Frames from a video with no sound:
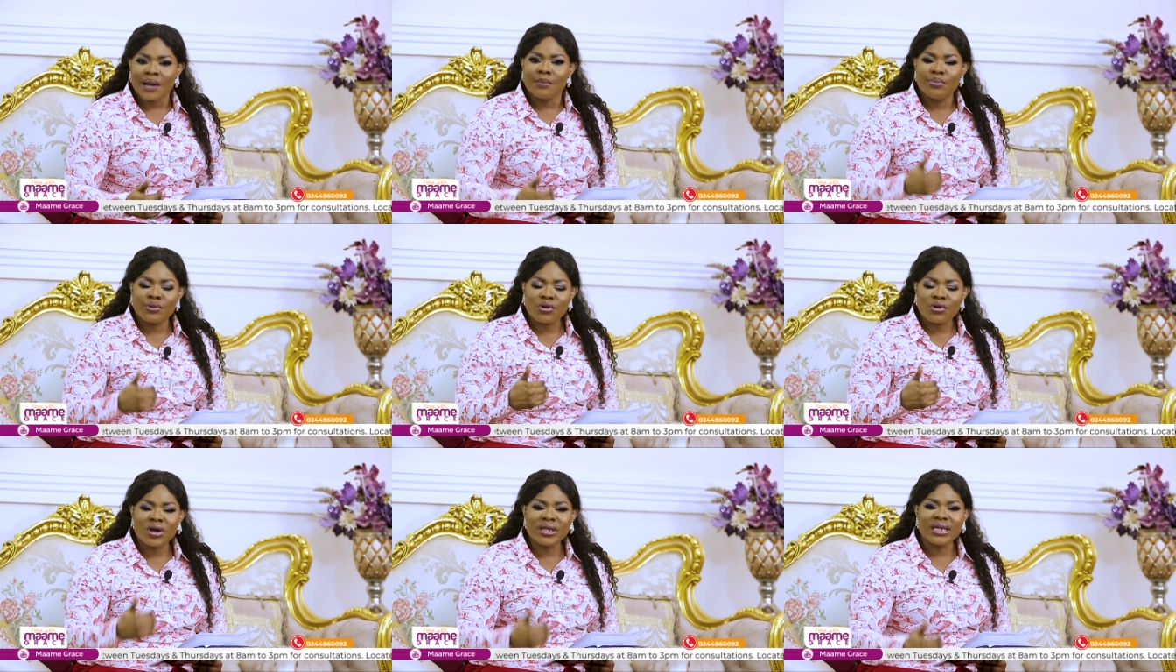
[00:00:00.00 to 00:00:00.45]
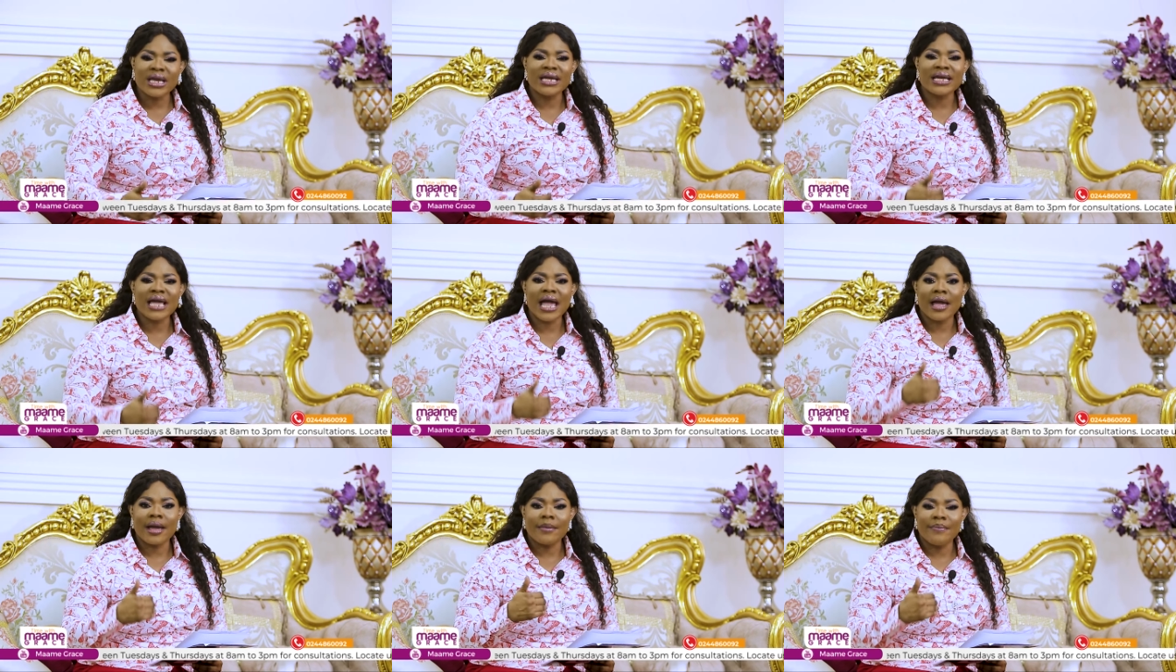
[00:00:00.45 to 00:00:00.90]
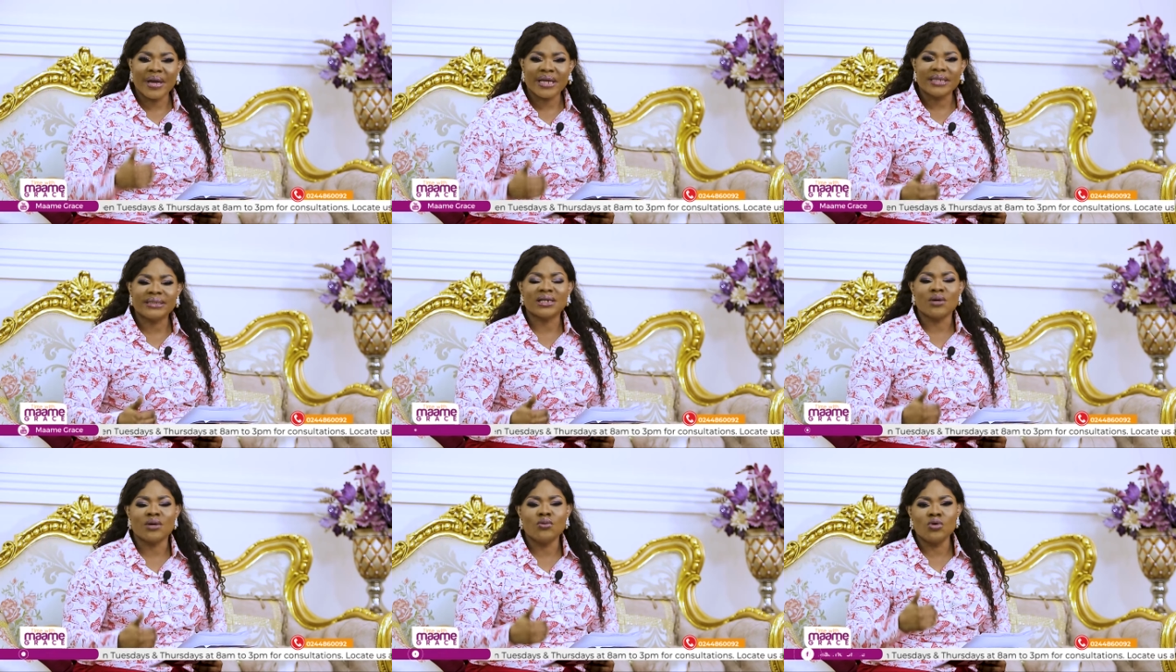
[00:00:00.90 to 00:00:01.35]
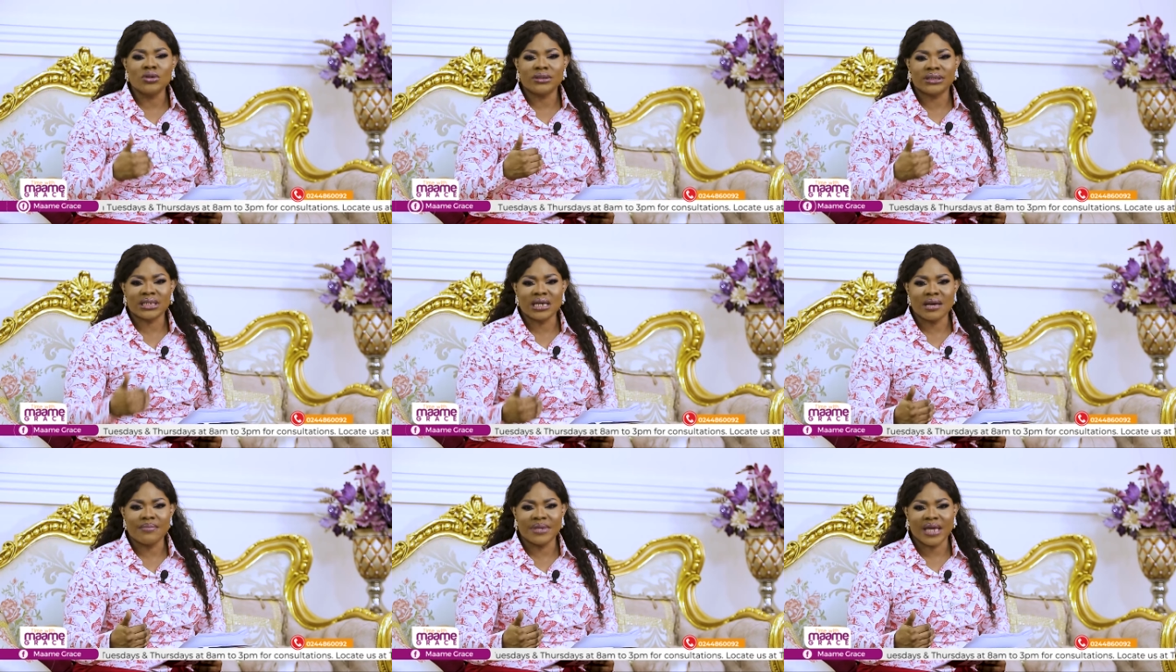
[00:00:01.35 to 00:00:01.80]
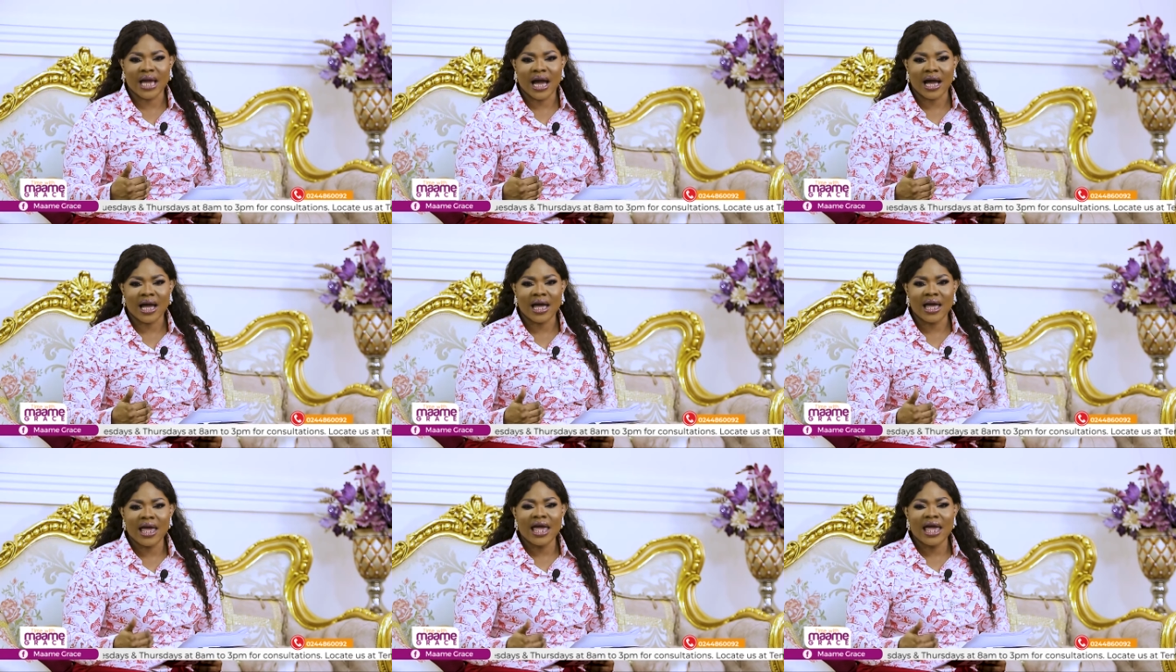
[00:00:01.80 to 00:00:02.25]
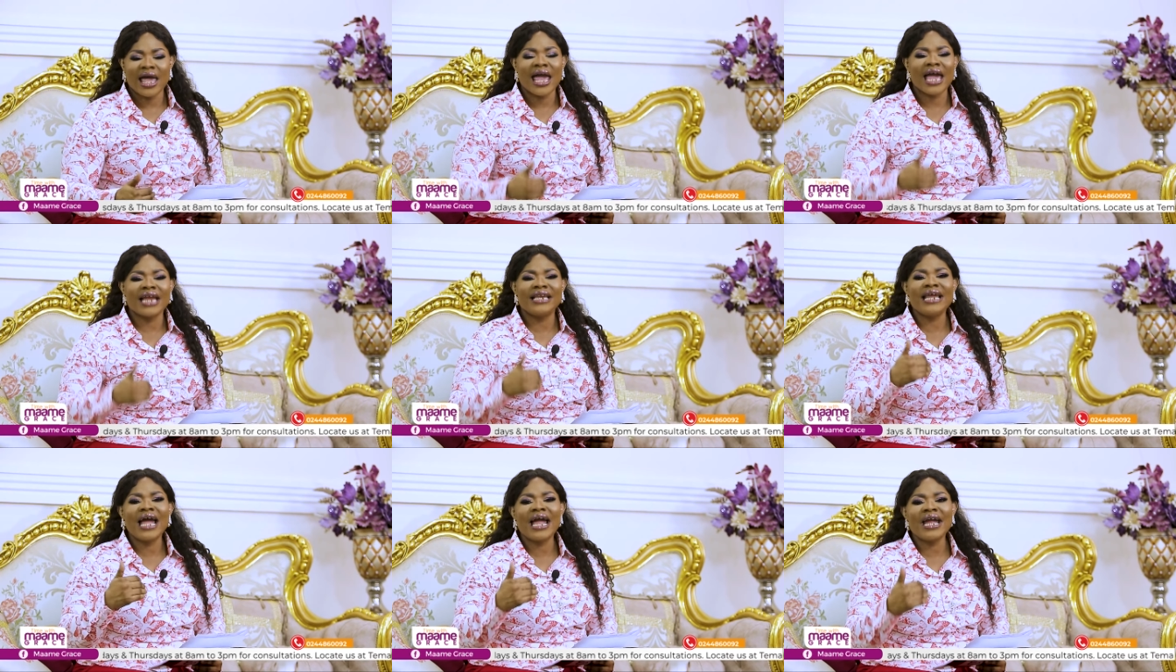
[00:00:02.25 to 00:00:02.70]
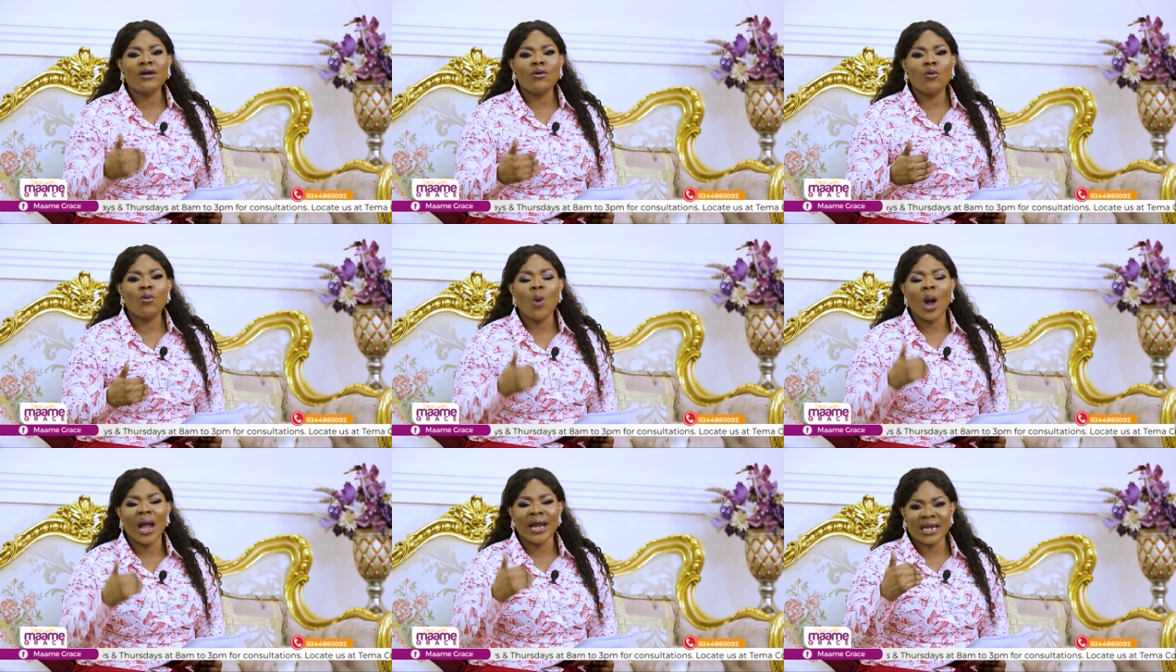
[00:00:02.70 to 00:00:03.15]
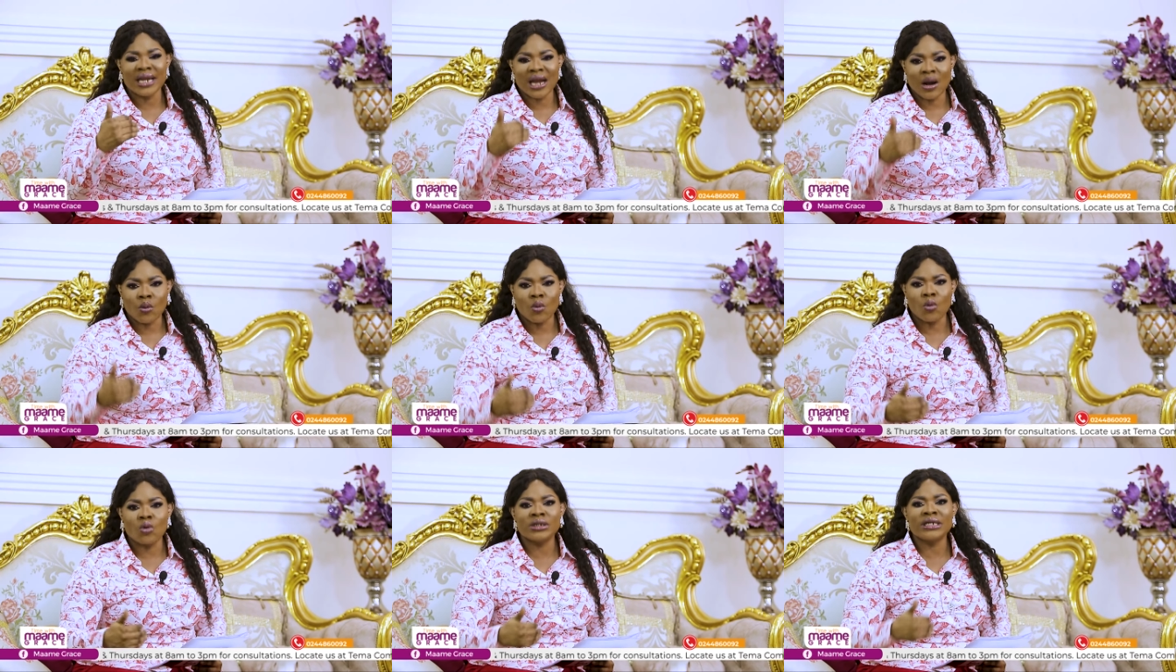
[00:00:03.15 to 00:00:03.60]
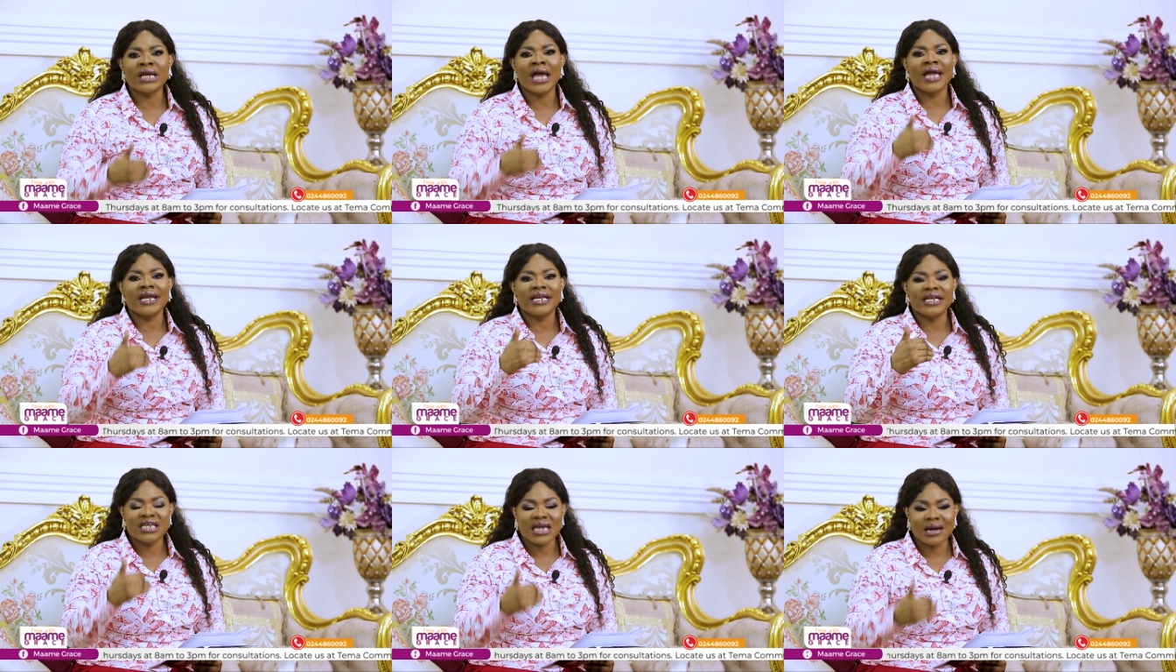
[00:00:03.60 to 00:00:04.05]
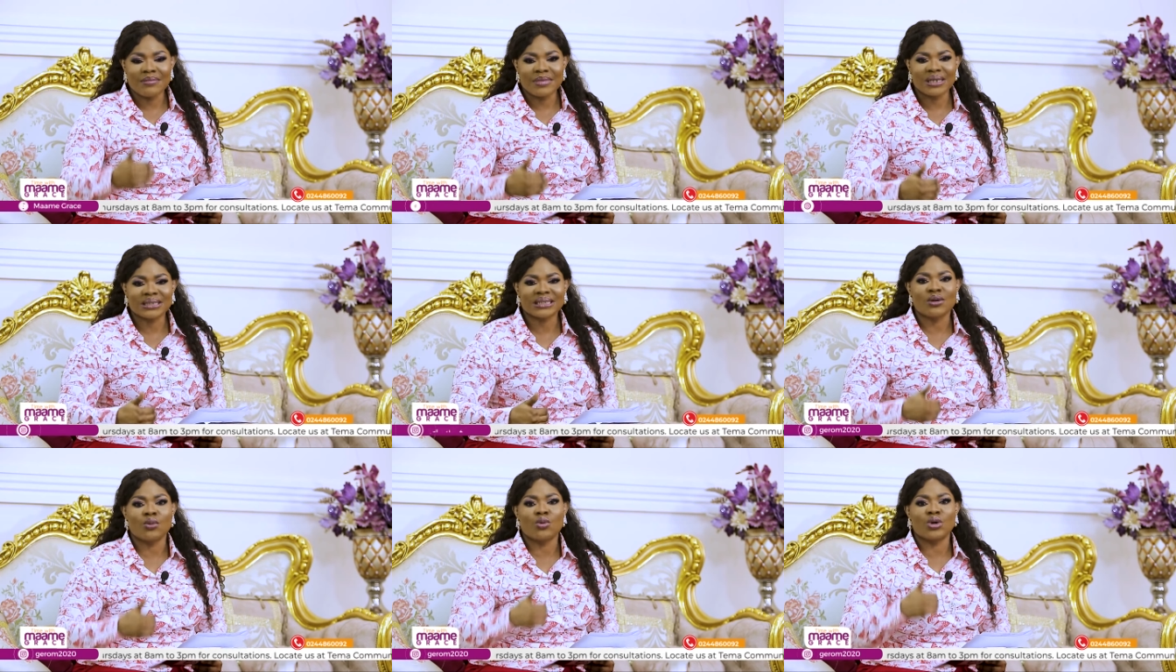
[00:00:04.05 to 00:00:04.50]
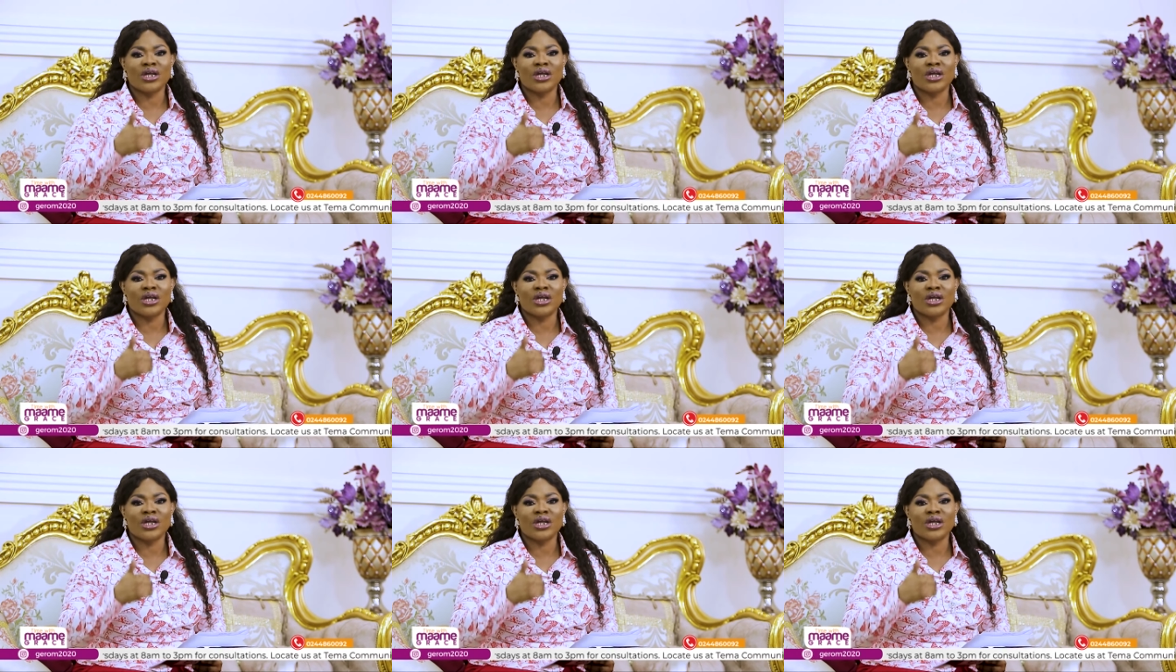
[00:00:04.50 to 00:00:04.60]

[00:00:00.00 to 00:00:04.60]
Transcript: bro nye ye e be say wutie me a e den hwan na wo ye nyama say wo